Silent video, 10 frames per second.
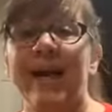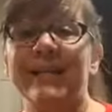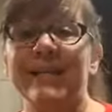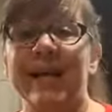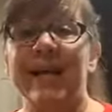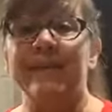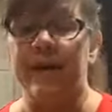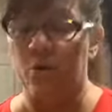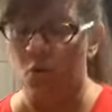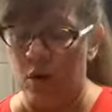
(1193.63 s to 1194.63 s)
said
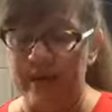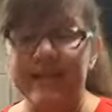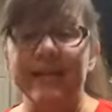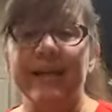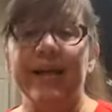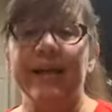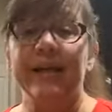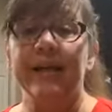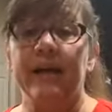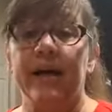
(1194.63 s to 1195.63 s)
that once
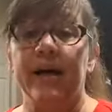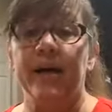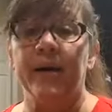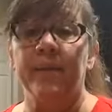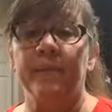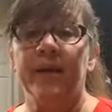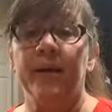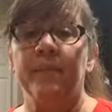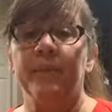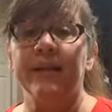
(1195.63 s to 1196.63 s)
it
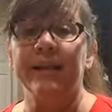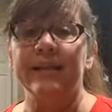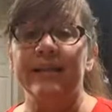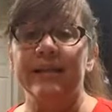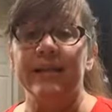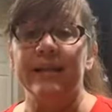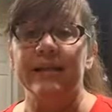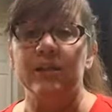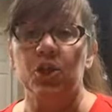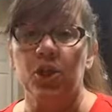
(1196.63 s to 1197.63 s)
completes
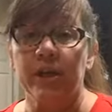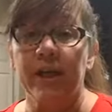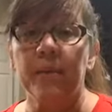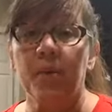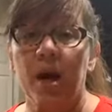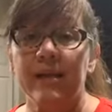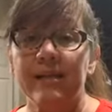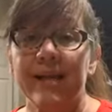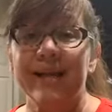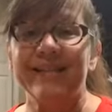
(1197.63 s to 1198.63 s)
its cooking
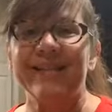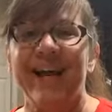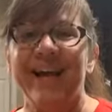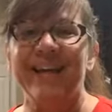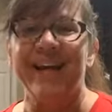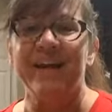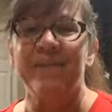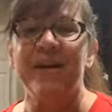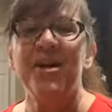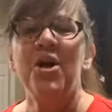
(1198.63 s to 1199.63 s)
process, hey
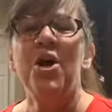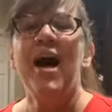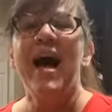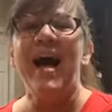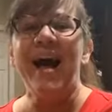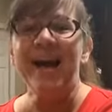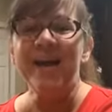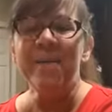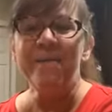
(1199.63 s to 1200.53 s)
Damon, I am